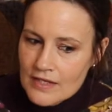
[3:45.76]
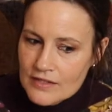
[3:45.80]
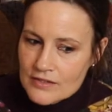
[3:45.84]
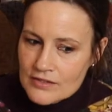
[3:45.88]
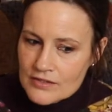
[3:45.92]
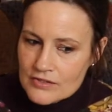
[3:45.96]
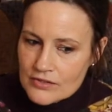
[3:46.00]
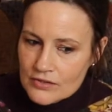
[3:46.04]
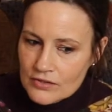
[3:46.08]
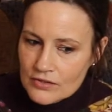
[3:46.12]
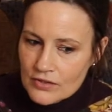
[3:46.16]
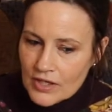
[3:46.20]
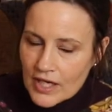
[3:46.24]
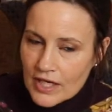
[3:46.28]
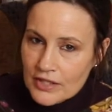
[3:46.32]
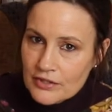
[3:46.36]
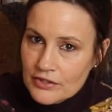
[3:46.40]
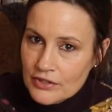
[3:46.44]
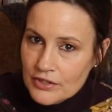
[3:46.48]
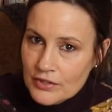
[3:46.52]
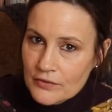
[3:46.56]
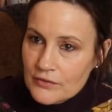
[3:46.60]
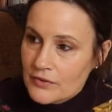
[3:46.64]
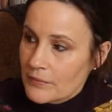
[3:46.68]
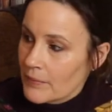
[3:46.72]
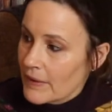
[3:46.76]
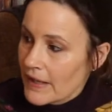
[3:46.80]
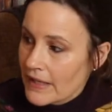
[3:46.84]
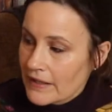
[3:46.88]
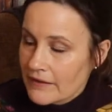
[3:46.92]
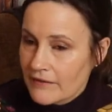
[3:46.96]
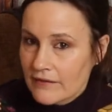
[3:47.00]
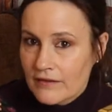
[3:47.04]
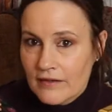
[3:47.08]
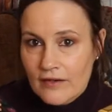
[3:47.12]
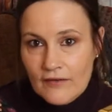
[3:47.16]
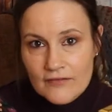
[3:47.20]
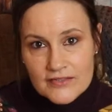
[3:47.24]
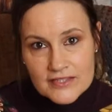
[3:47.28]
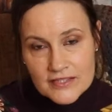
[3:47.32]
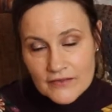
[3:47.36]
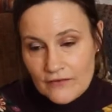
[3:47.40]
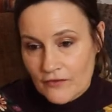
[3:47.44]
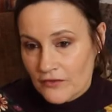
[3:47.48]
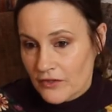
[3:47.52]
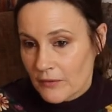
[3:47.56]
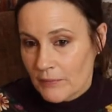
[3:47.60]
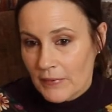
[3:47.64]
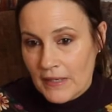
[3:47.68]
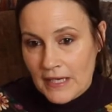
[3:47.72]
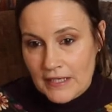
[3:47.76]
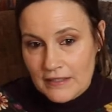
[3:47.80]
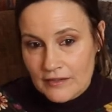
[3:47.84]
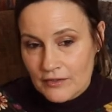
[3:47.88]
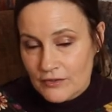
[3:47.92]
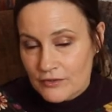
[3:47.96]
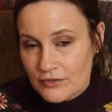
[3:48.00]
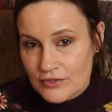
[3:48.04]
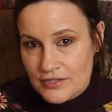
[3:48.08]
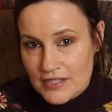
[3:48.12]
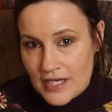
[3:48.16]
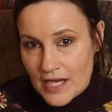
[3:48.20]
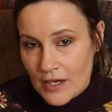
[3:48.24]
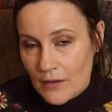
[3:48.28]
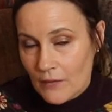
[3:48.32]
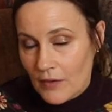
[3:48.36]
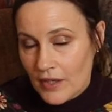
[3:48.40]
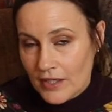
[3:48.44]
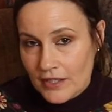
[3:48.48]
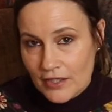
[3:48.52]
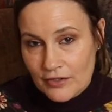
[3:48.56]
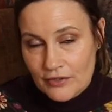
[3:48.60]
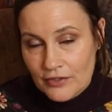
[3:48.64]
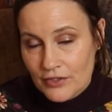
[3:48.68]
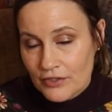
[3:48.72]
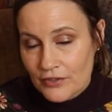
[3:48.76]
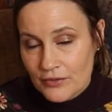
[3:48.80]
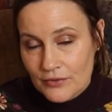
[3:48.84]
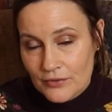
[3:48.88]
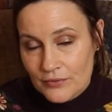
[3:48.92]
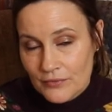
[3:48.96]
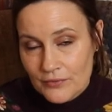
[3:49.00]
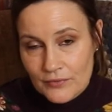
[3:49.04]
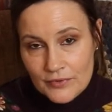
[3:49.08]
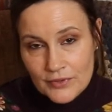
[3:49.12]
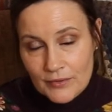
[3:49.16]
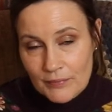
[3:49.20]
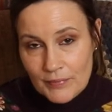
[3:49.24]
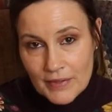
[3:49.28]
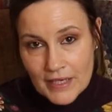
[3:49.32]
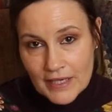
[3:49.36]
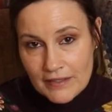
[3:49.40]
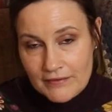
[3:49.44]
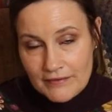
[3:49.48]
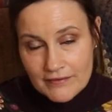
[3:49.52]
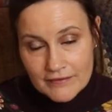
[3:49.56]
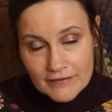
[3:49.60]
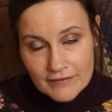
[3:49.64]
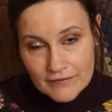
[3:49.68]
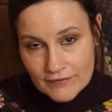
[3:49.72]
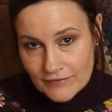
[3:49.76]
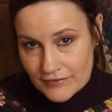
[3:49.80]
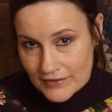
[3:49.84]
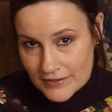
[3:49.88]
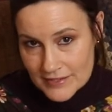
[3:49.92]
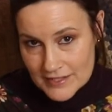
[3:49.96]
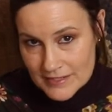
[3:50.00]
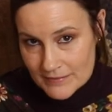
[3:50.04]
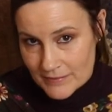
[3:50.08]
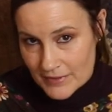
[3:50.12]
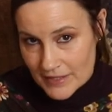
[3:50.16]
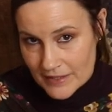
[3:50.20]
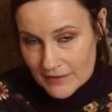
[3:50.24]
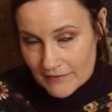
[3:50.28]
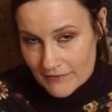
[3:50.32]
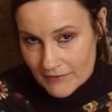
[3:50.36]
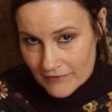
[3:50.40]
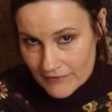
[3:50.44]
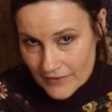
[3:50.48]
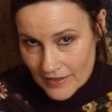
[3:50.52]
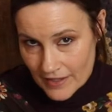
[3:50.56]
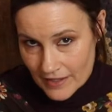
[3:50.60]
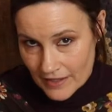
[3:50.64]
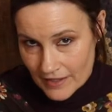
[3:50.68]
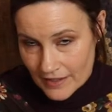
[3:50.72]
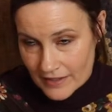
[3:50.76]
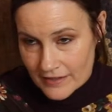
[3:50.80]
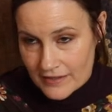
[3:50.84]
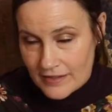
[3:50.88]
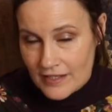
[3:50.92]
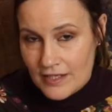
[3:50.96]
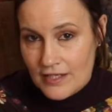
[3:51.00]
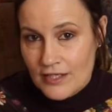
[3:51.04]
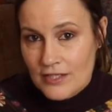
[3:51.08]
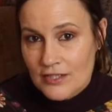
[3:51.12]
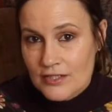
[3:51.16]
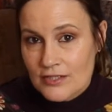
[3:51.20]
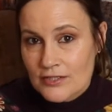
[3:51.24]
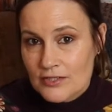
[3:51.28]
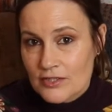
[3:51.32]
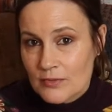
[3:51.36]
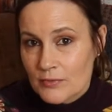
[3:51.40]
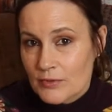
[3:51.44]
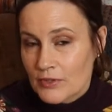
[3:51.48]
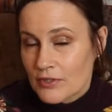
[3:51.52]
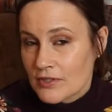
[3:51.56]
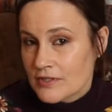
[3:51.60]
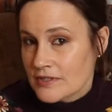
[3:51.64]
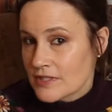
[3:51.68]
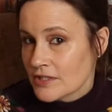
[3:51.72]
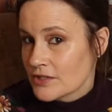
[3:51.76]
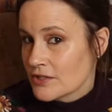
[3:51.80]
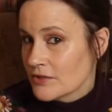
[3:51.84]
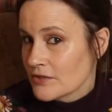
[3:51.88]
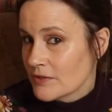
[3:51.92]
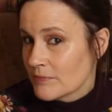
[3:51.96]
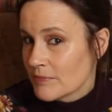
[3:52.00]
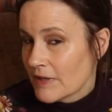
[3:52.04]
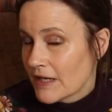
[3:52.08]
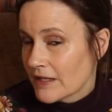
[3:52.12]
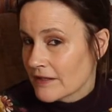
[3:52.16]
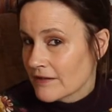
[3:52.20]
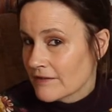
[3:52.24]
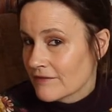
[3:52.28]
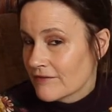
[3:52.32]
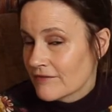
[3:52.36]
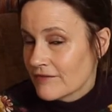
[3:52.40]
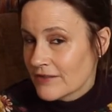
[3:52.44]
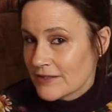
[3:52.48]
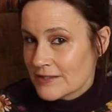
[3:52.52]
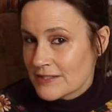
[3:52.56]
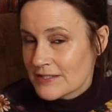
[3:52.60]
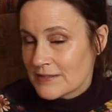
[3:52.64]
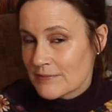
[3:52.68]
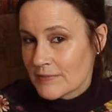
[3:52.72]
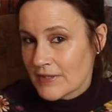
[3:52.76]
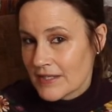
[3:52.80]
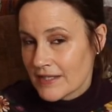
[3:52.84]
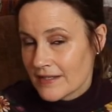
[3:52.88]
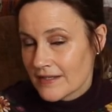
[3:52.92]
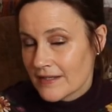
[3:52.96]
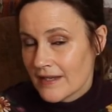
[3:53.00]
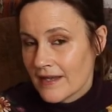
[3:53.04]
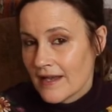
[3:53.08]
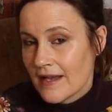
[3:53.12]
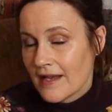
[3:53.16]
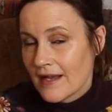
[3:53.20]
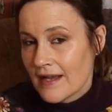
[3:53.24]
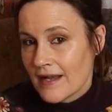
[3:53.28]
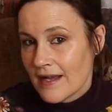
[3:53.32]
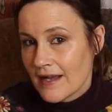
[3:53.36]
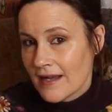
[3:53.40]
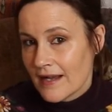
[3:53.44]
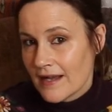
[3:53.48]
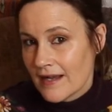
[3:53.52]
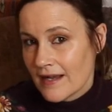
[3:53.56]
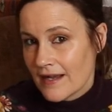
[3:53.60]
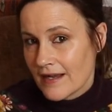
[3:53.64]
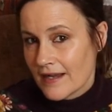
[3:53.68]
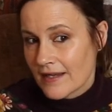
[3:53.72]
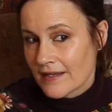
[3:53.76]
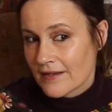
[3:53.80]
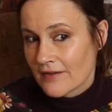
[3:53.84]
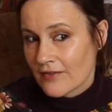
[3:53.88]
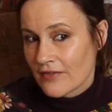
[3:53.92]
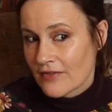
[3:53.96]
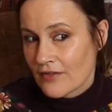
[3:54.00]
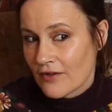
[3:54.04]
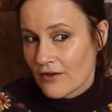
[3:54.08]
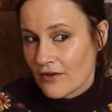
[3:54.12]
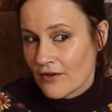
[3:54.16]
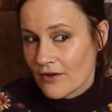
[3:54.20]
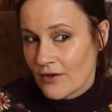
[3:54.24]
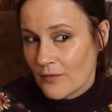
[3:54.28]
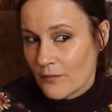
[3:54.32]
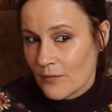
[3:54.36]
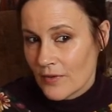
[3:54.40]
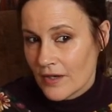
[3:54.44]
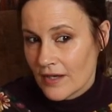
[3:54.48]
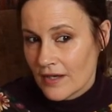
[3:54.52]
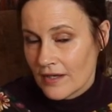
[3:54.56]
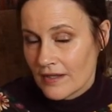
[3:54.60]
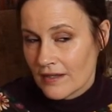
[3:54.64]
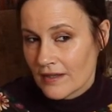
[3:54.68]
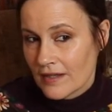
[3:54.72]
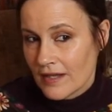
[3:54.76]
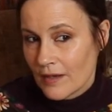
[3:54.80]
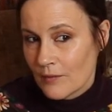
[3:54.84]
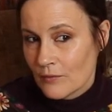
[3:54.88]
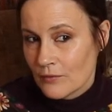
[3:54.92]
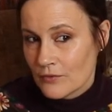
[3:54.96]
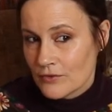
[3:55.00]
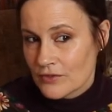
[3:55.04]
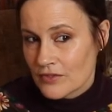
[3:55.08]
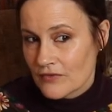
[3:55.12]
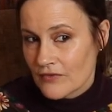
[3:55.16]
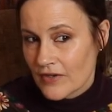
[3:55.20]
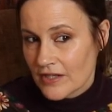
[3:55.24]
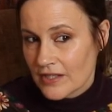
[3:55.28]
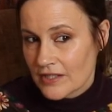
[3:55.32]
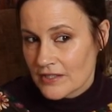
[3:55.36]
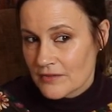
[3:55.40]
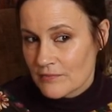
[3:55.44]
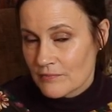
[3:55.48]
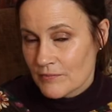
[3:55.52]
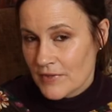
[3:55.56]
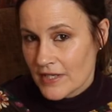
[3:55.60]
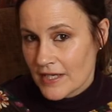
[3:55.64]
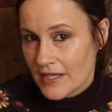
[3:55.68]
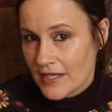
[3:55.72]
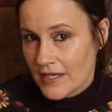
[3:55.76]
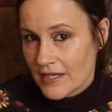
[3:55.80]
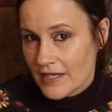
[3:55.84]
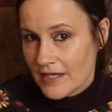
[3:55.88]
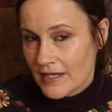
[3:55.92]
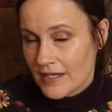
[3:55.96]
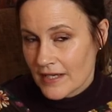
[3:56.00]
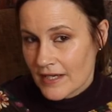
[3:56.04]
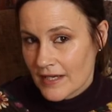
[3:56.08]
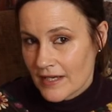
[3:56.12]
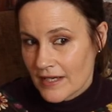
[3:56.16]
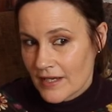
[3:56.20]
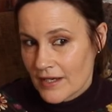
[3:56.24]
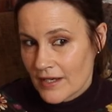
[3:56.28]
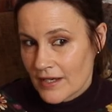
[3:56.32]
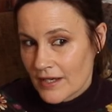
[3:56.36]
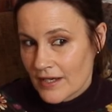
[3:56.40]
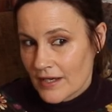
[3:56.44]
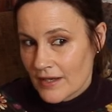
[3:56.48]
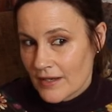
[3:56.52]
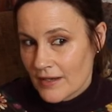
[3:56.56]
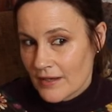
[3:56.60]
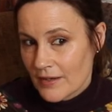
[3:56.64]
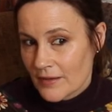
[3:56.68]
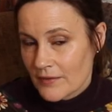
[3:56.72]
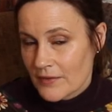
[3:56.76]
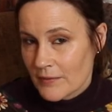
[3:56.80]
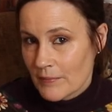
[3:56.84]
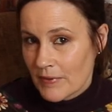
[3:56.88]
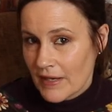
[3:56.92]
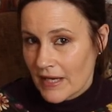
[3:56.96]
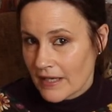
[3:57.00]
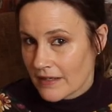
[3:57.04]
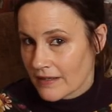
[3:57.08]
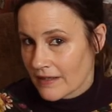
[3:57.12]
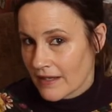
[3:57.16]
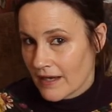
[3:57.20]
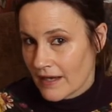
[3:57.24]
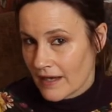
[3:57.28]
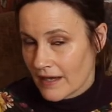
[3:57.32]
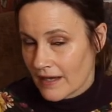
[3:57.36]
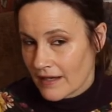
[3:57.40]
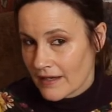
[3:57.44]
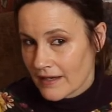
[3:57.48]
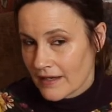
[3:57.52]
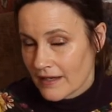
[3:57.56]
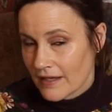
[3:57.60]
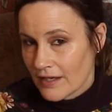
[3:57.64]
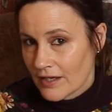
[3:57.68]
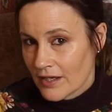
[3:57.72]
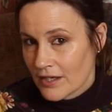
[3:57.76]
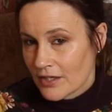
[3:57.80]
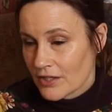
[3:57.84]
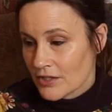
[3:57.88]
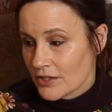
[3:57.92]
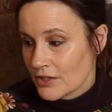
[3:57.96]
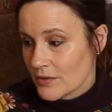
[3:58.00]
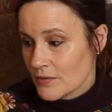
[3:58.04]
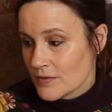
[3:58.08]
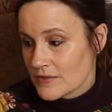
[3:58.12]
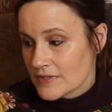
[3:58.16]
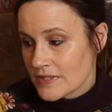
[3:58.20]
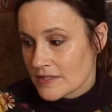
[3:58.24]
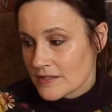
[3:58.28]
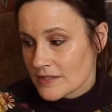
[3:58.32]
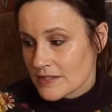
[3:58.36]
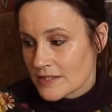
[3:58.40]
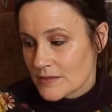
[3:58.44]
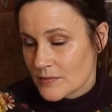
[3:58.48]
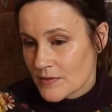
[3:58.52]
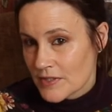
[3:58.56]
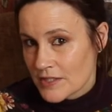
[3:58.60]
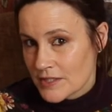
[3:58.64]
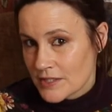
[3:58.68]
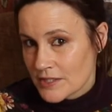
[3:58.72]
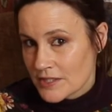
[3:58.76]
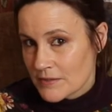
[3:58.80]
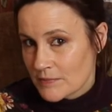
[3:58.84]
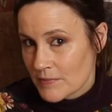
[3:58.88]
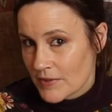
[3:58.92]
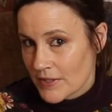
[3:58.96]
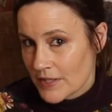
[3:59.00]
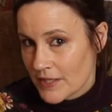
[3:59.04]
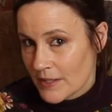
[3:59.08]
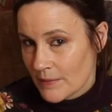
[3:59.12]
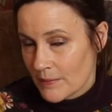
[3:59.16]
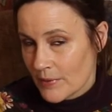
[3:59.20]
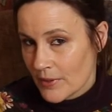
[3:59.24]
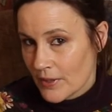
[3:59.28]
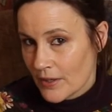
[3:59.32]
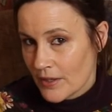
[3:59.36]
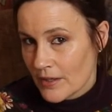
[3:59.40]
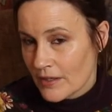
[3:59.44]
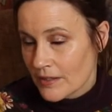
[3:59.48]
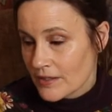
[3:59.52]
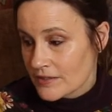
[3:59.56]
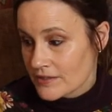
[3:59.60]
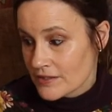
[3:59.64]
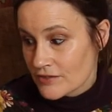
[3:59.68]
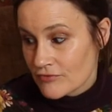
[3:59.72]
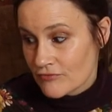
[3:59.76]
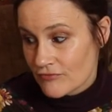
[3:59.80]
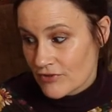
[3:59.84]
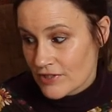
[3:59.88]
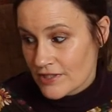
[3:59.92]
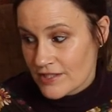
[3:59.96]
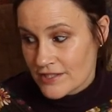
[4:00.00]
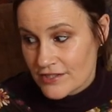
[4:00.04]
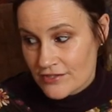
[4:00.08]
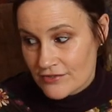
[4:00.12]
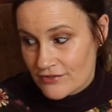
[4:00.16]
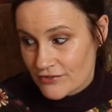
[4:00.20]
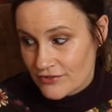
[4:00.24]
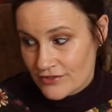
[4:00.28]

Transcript: So I knew the pattern, obviously got the pattern cut out, and I knew the pattern fits me fine. So because I knew the pattern fits me, I thought, well, I wonder if I could make the pattern hack using the Swedish paper, because it's really